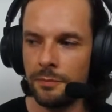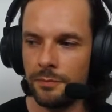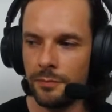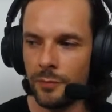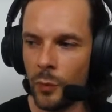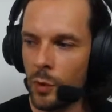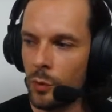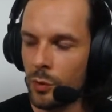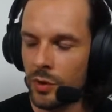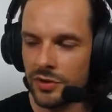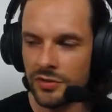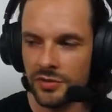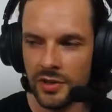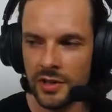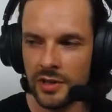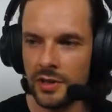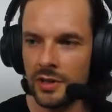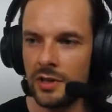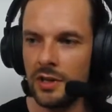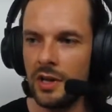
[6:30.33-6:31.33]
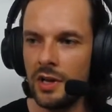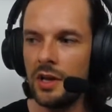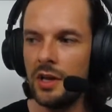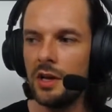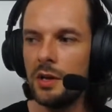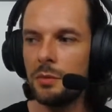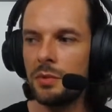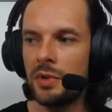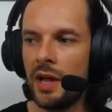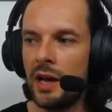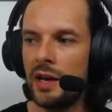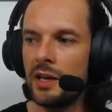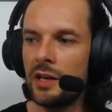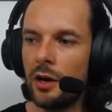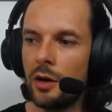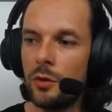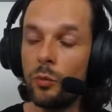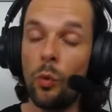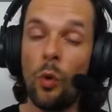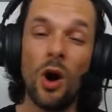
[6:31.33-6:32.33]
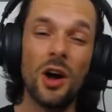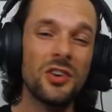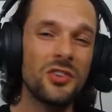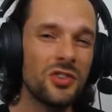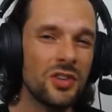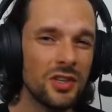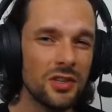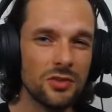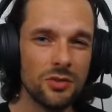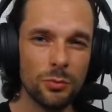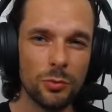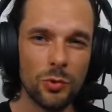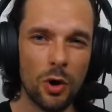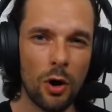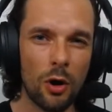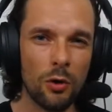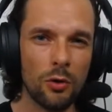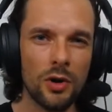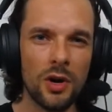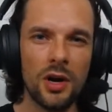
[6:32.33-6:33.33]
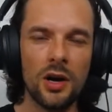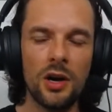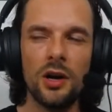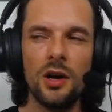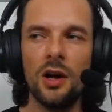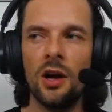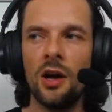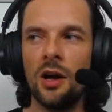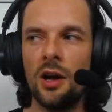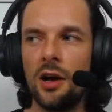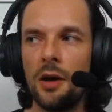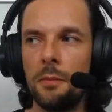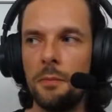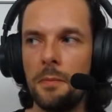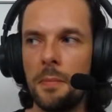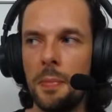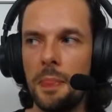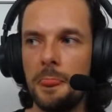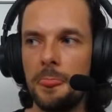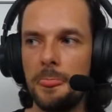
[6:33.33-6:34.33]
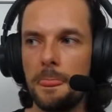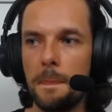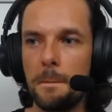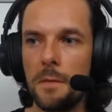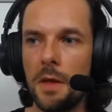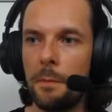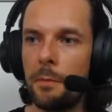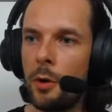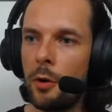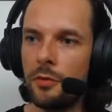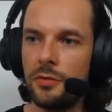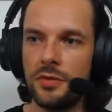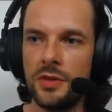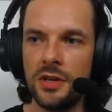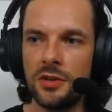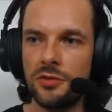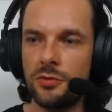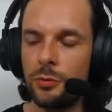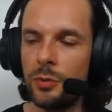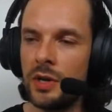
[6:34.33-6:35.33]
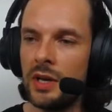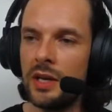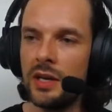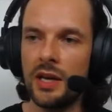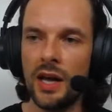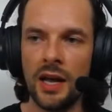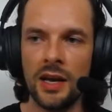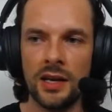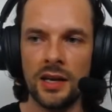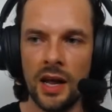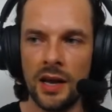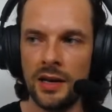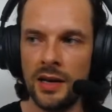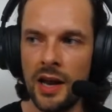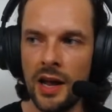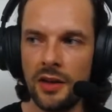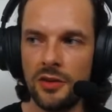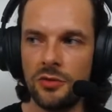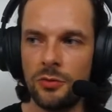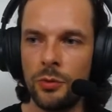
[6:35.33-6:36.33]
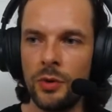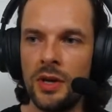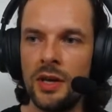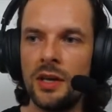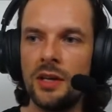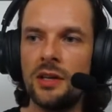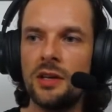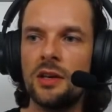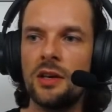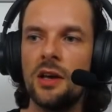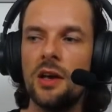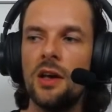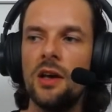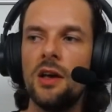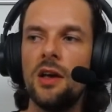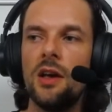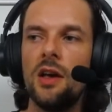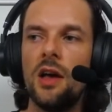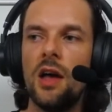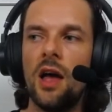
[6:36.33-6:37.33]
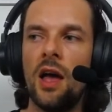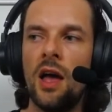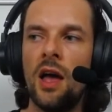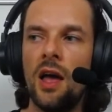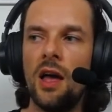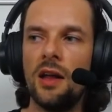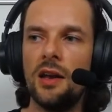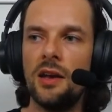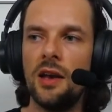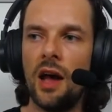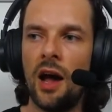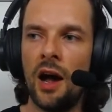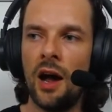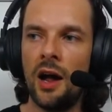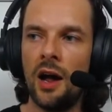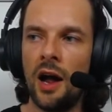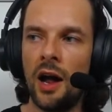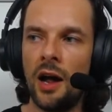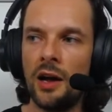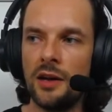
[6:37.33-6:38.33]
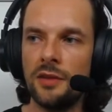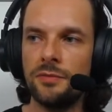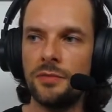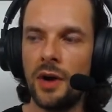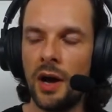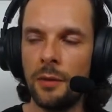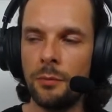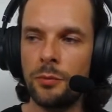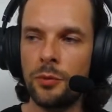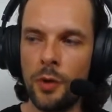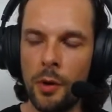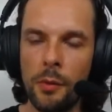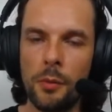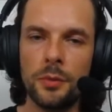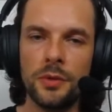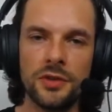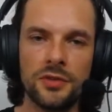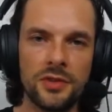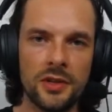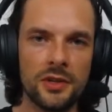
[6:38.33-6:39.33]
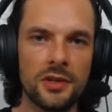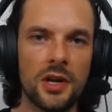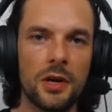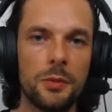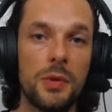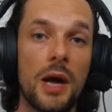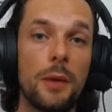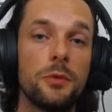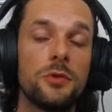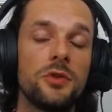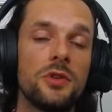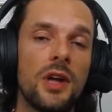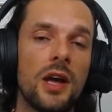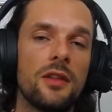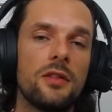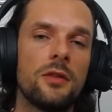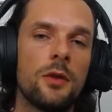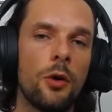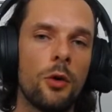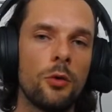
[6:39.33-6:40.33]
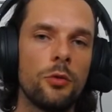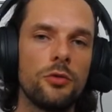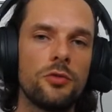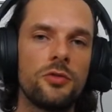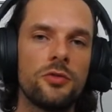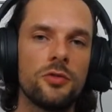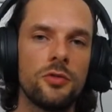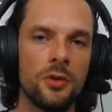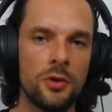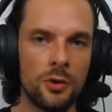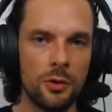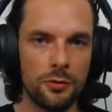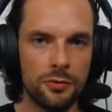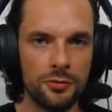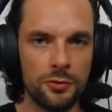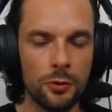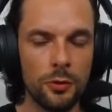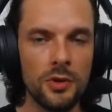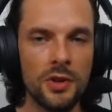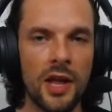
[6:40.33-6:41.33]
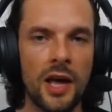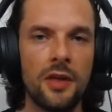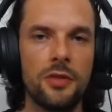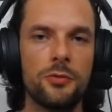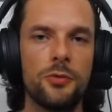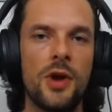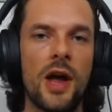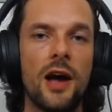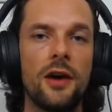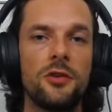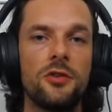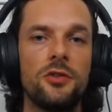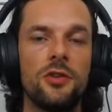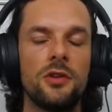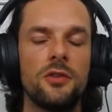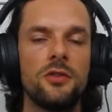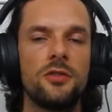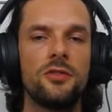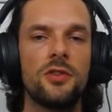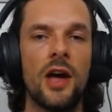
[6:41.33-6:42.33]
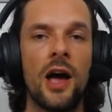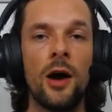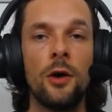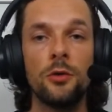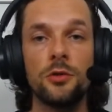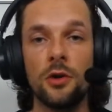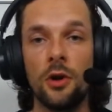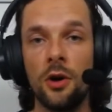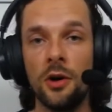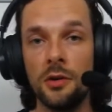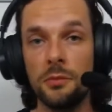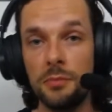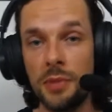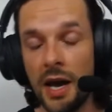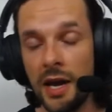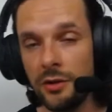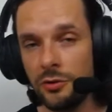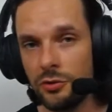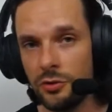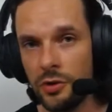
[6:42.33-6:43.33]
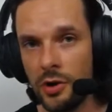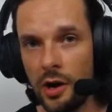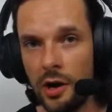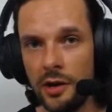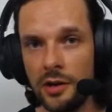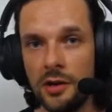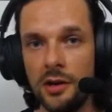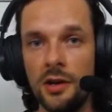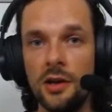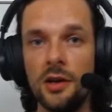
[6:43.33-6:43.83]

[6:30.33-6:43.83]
We're still planning on watching some Korra, both this week and next week, and I'm probably still going to be able to get those, full length reactions out on Patreon,